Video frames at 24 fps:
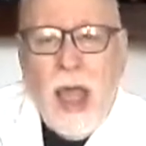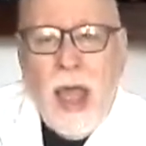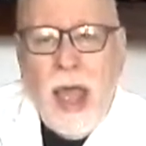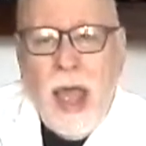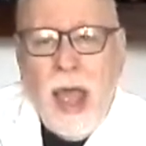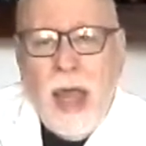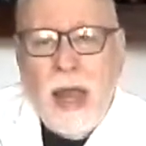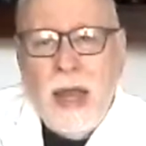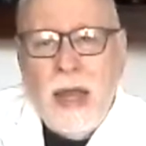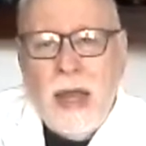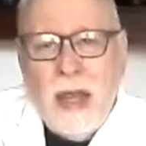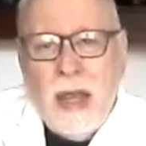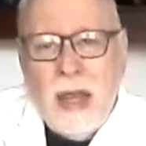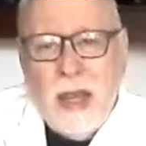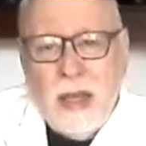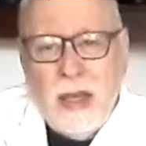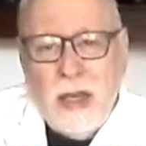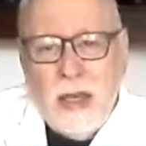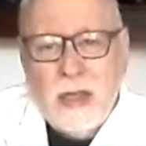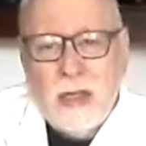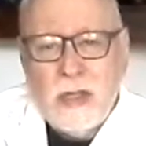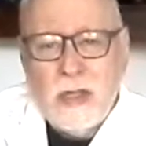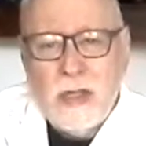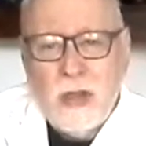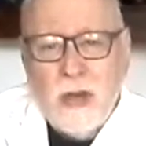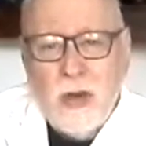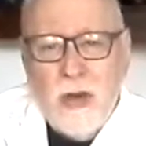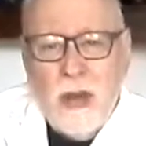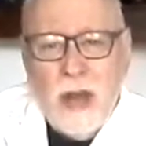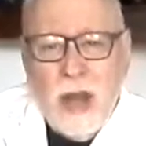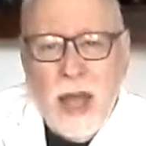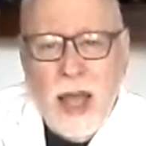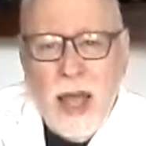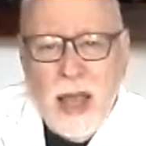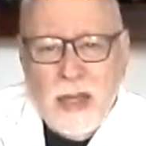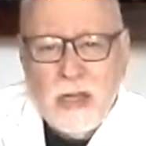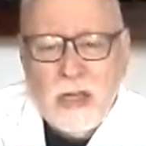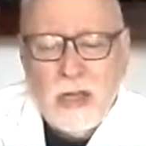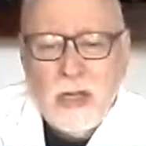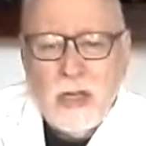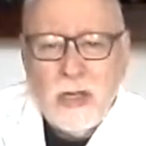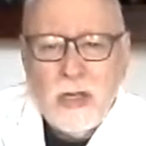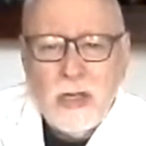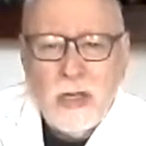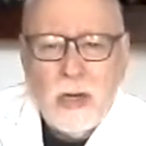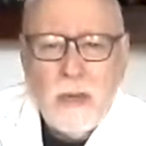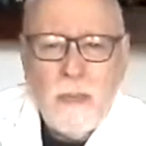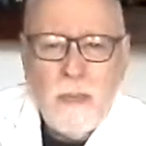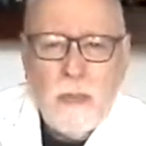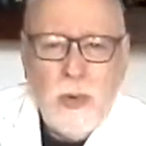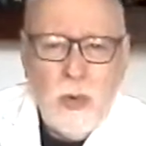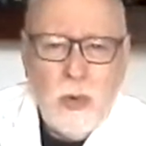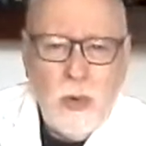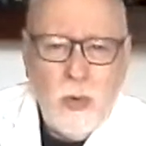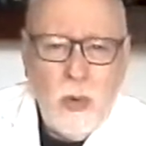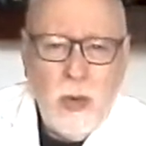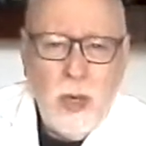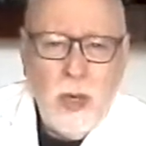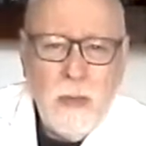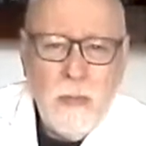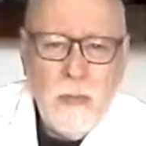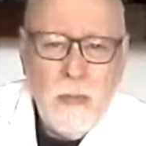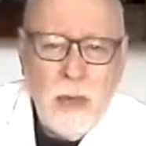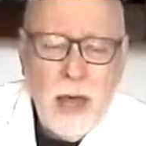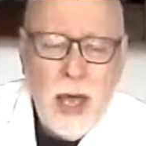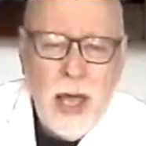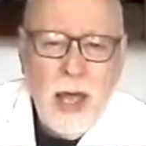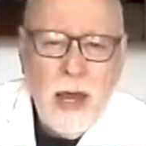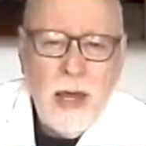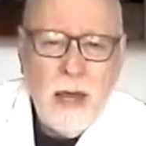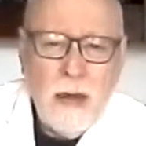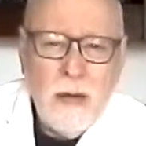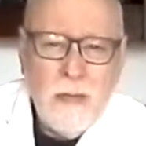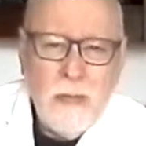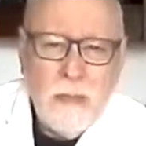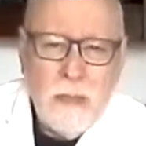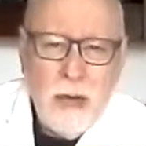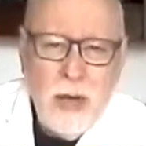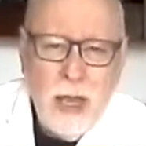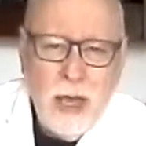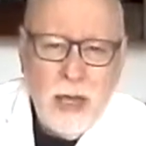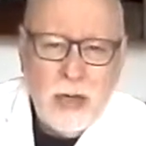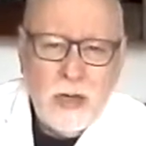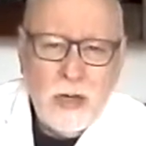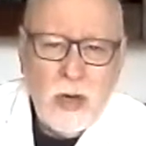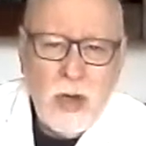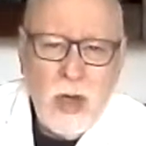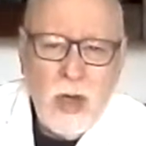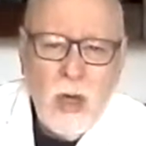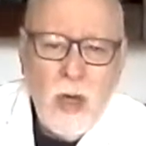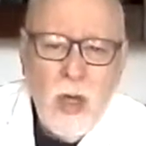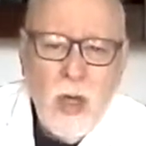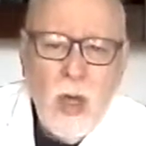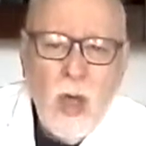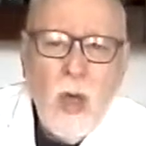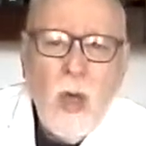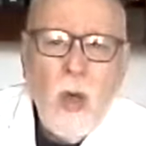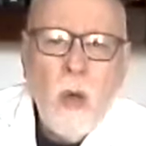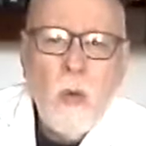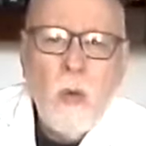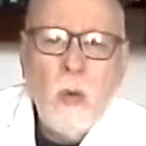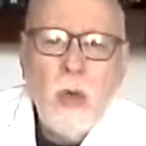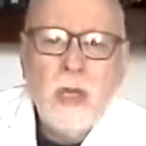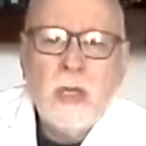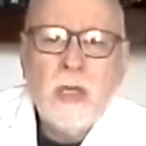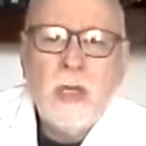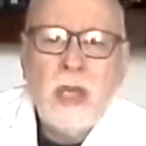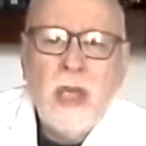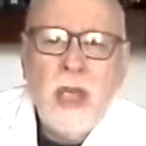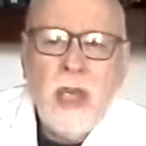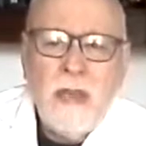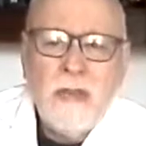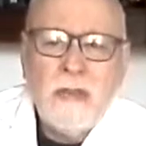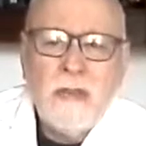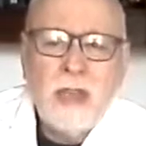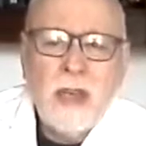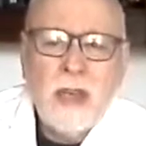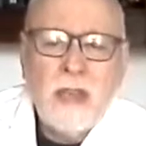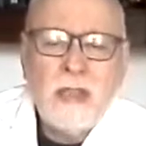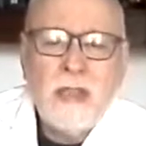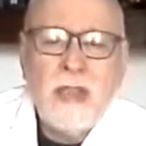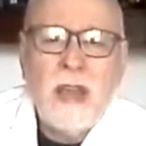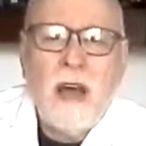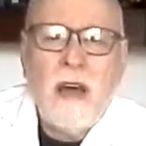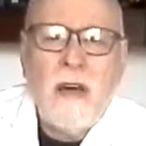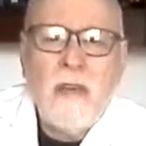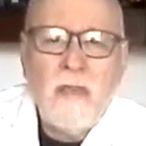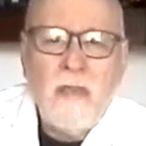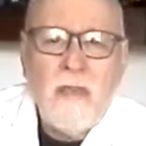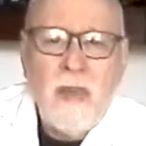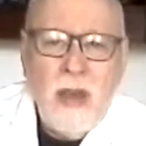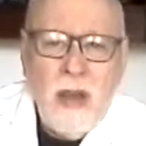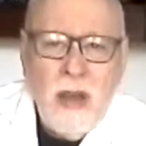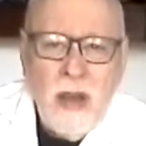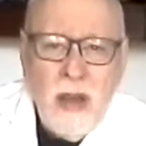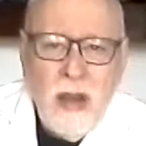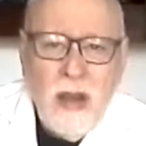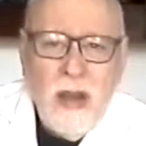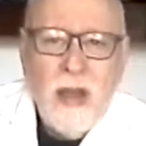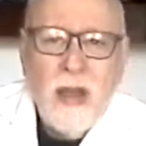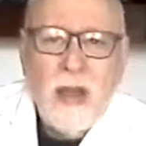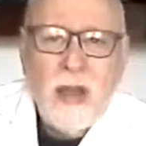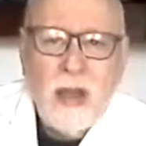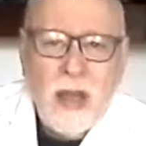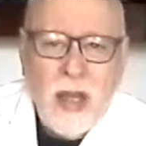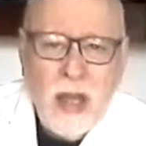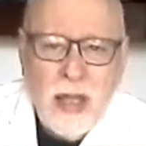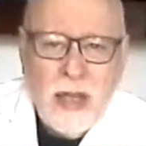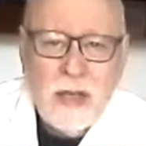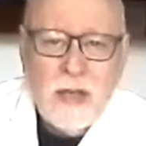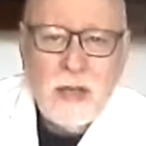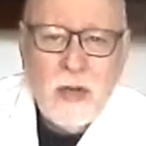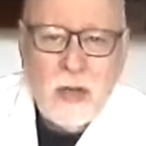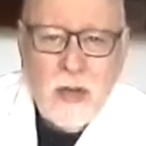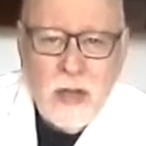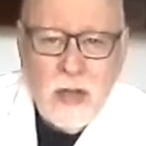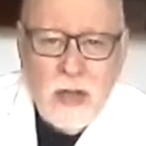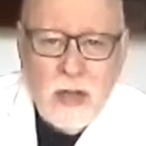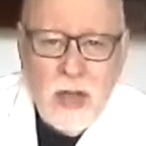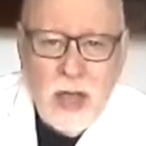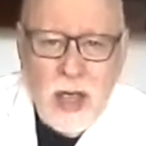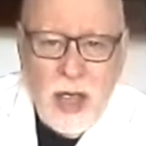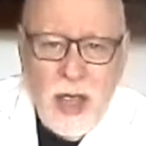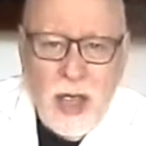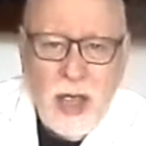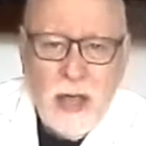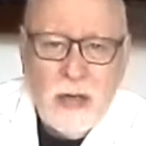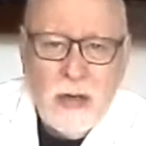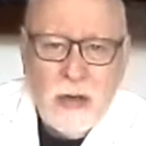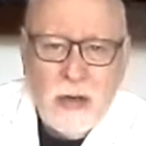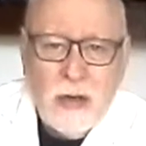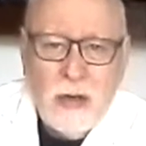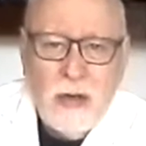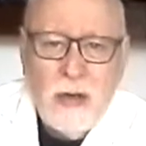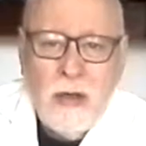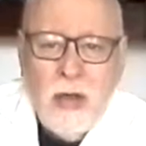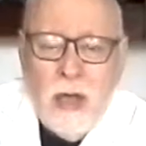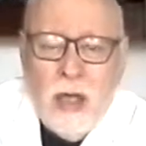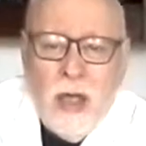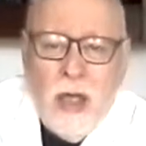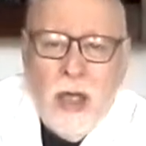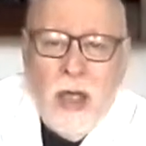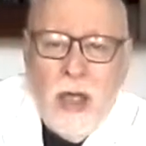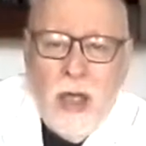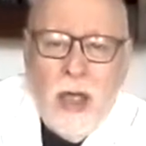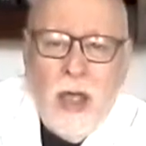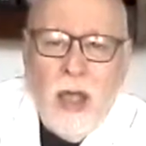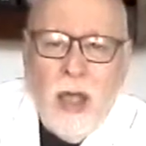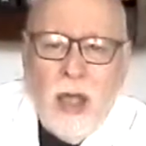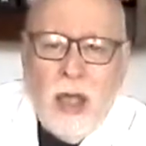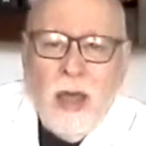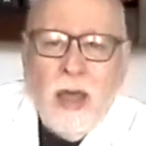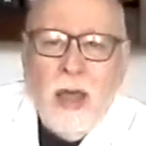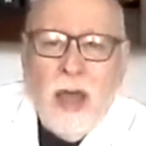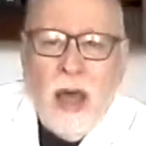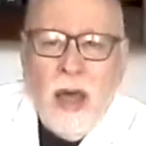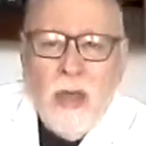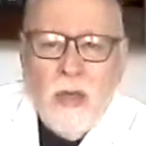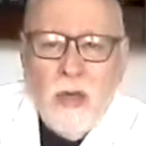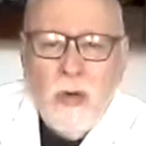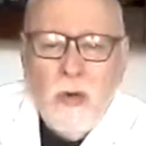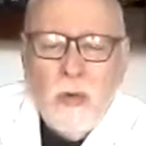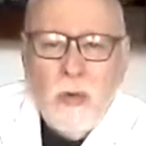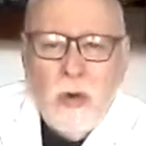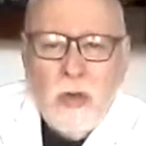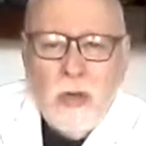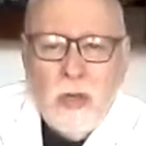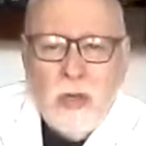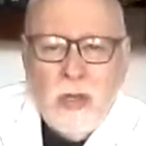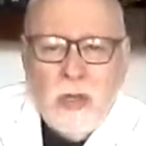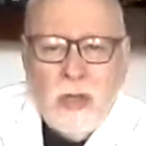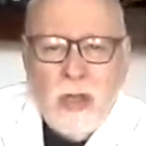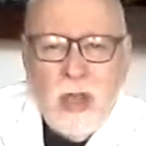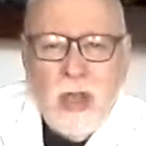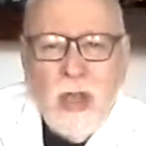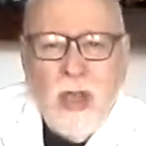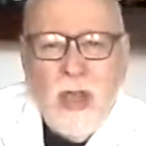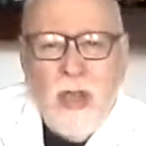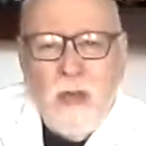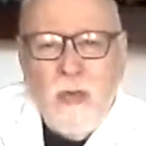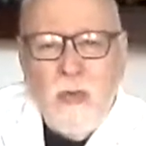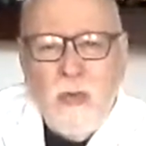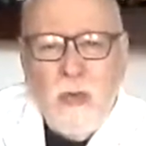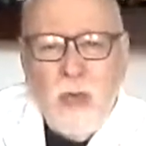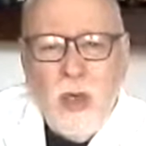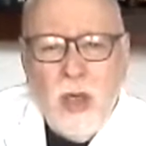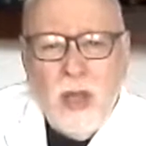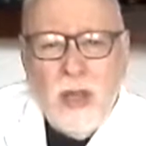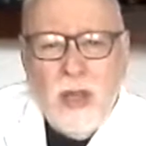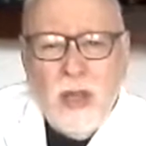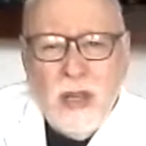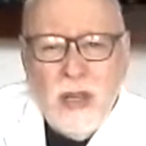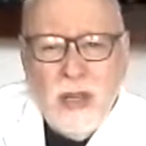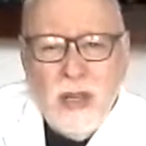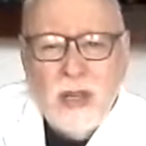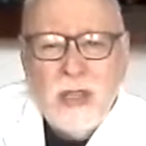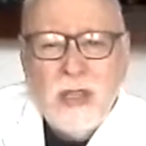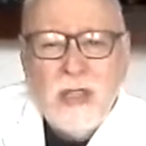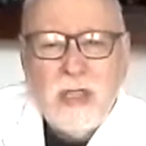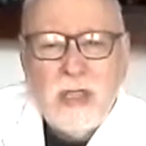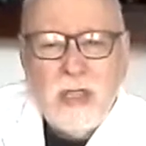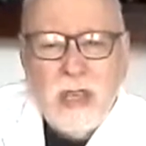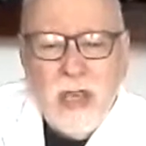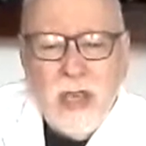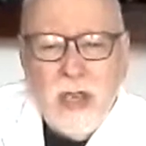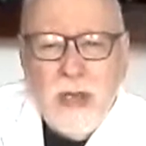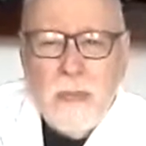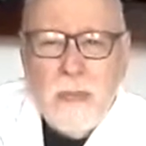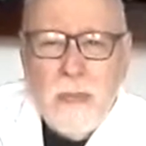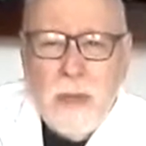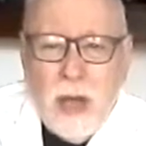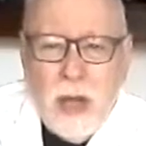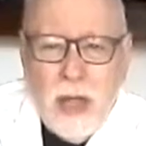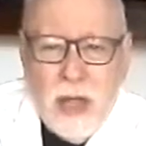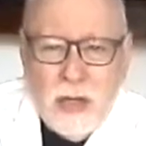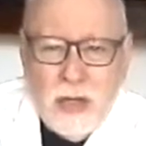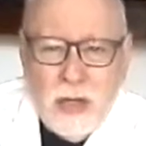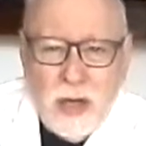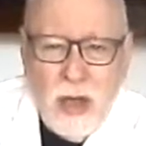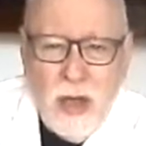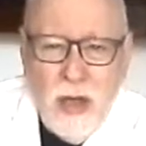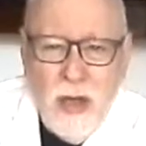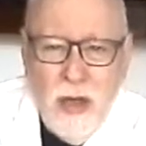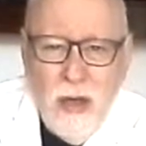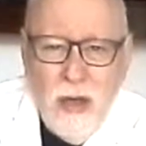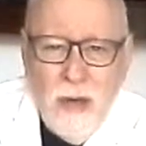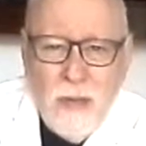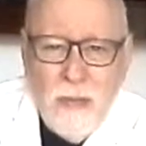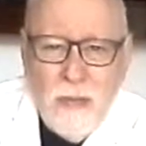And it is the relationship between pain and pleasure which gives us our very raison d'être. In other words, if we didn't seek pleasure